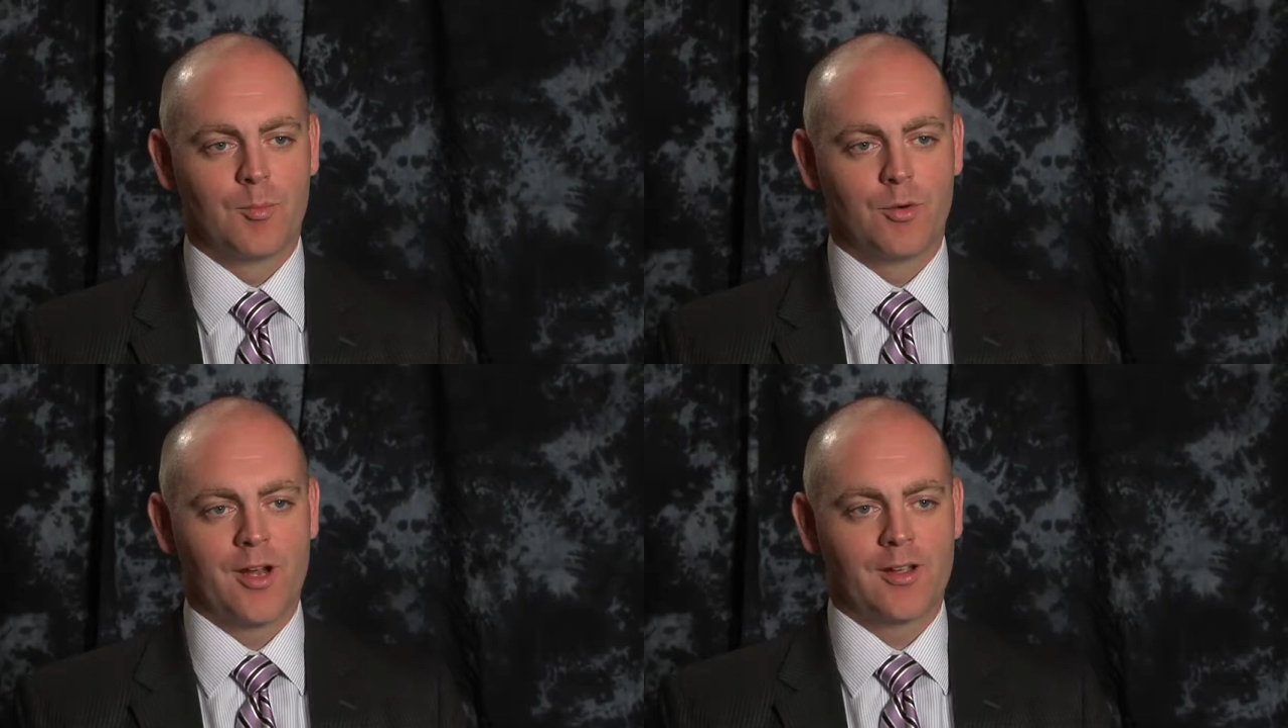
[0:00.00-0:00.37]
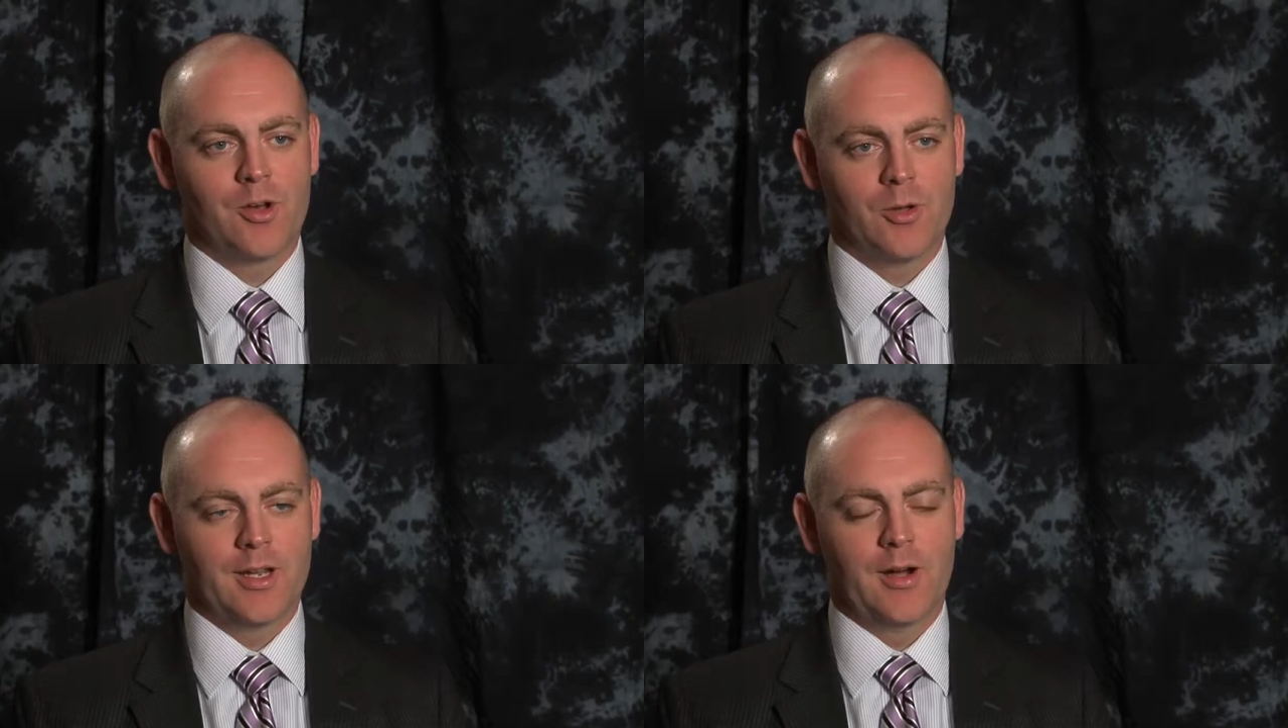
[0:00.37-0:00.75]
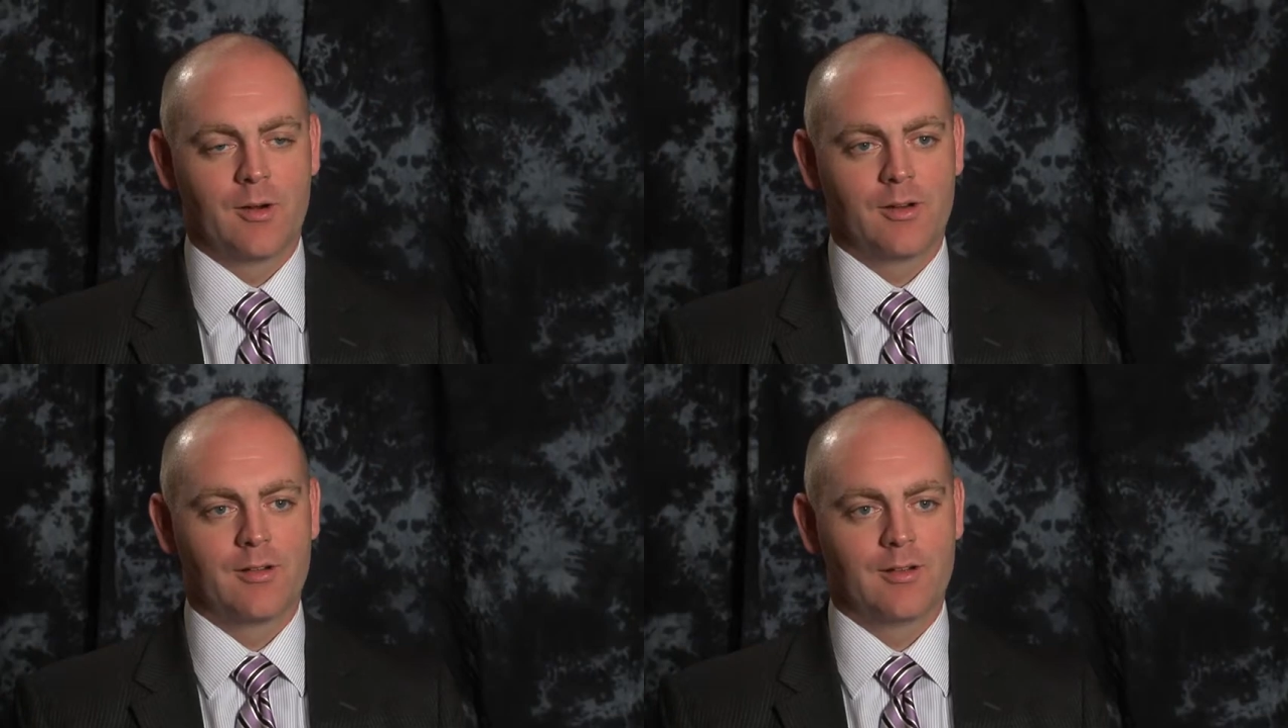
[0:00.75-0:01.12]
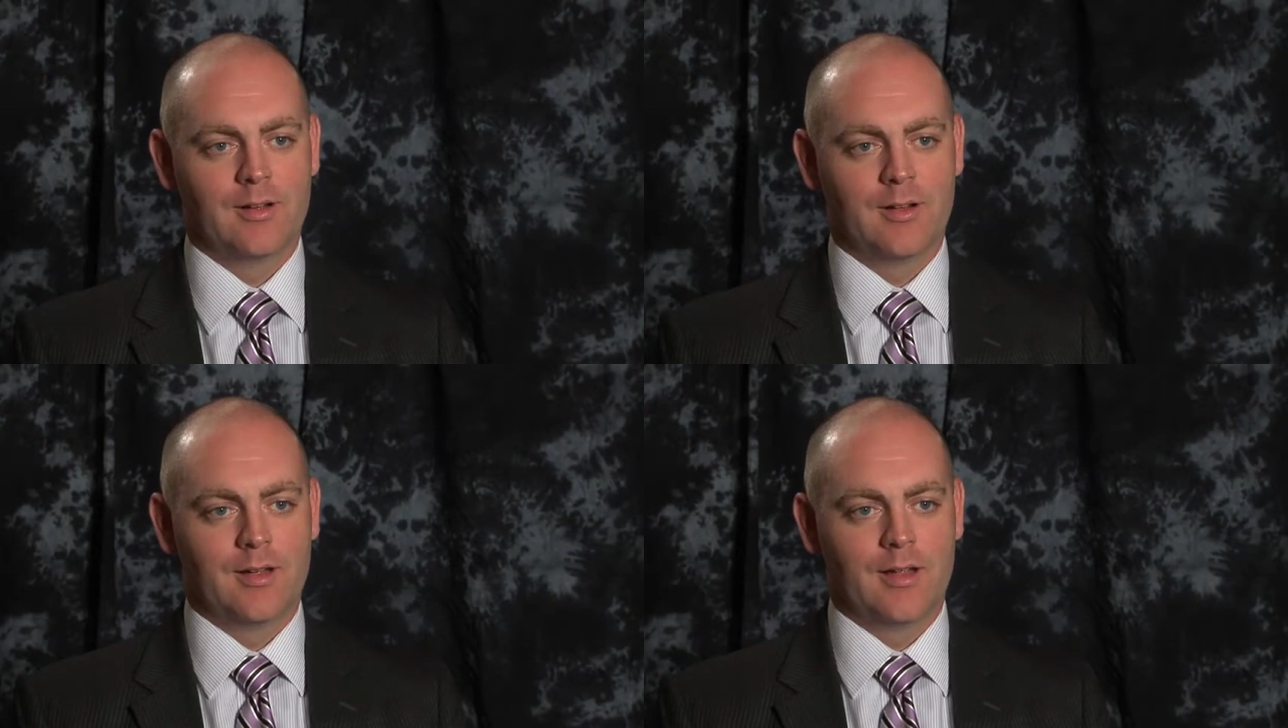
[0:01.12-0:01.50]
I'm Brandon Cochenour,
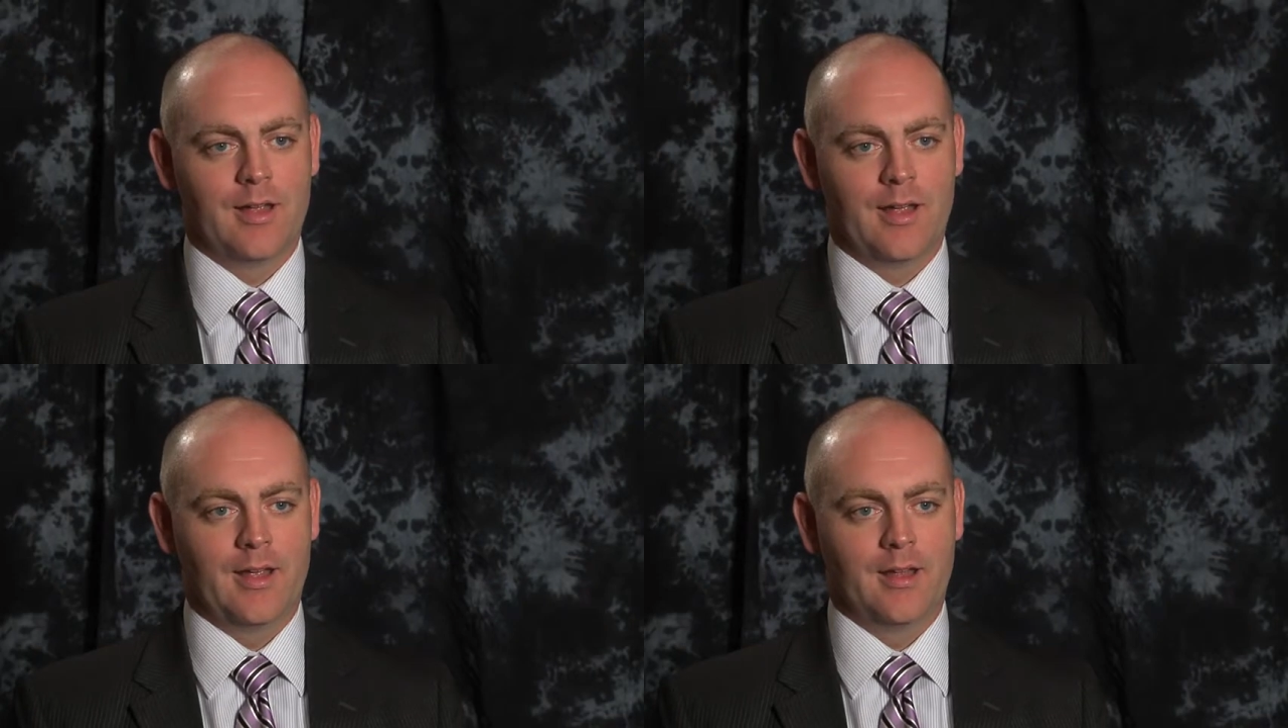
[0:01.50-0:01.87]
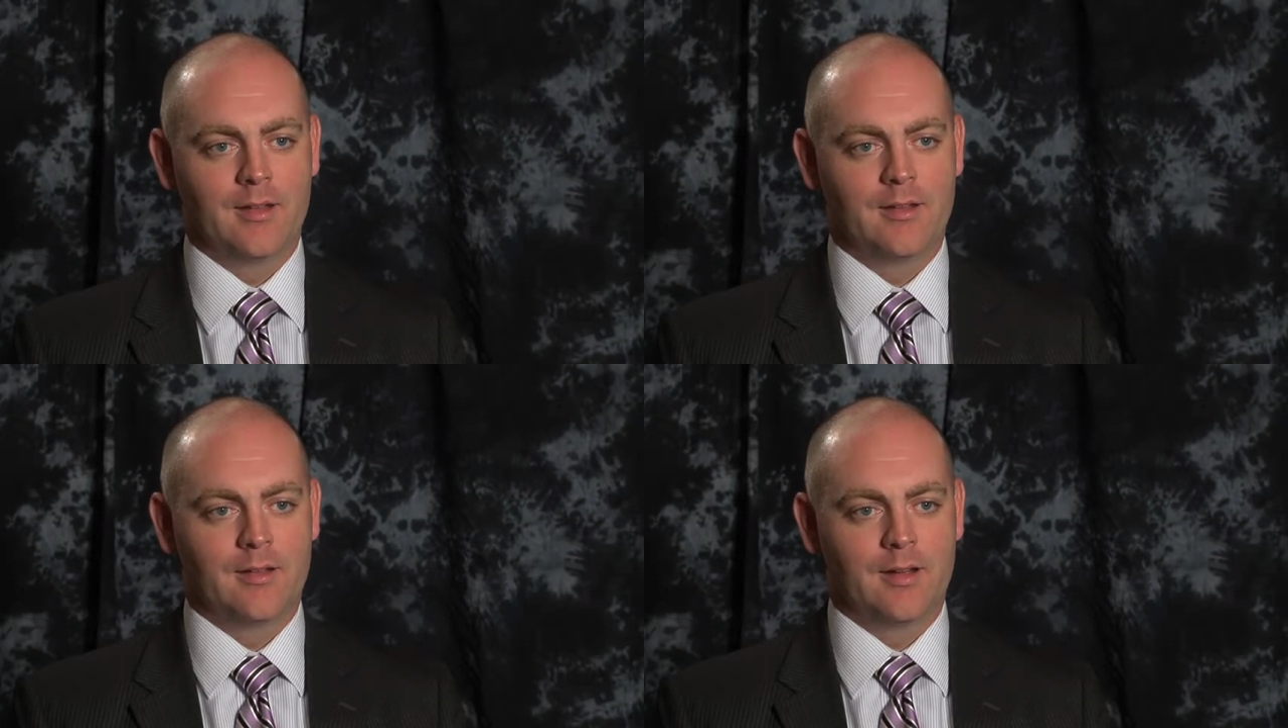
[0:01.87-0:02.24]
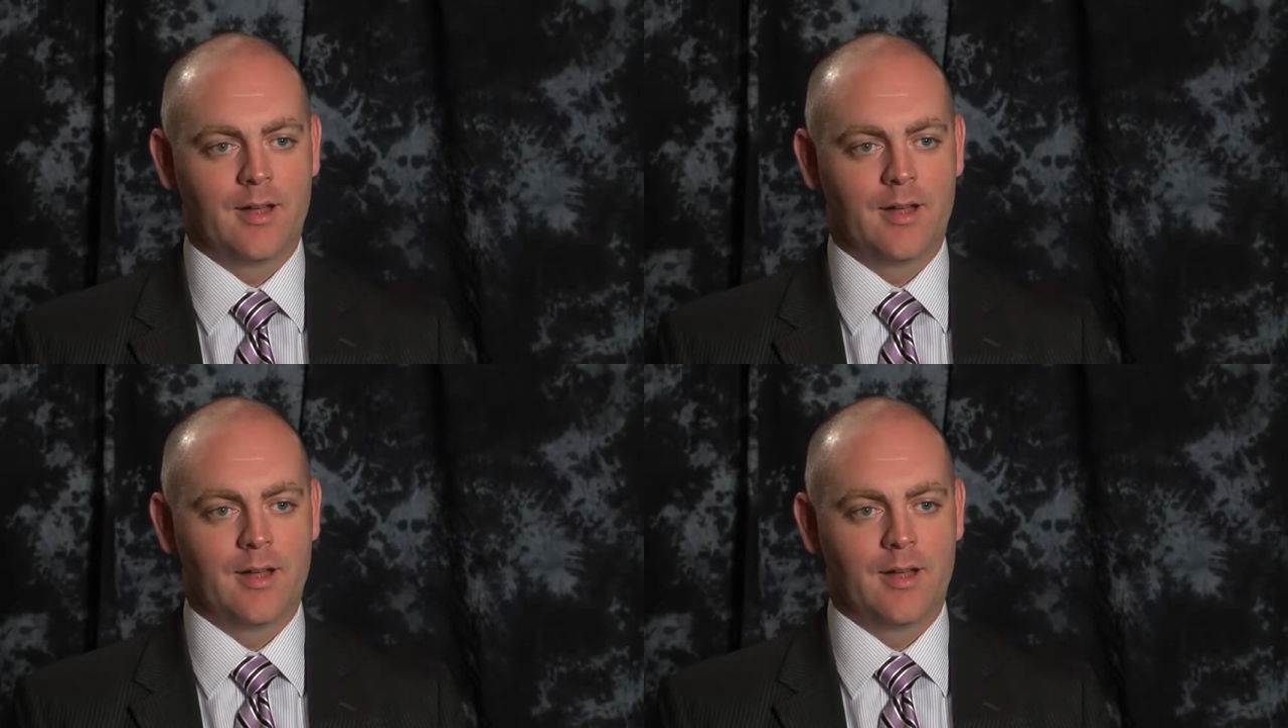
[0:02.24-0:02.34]
uh, and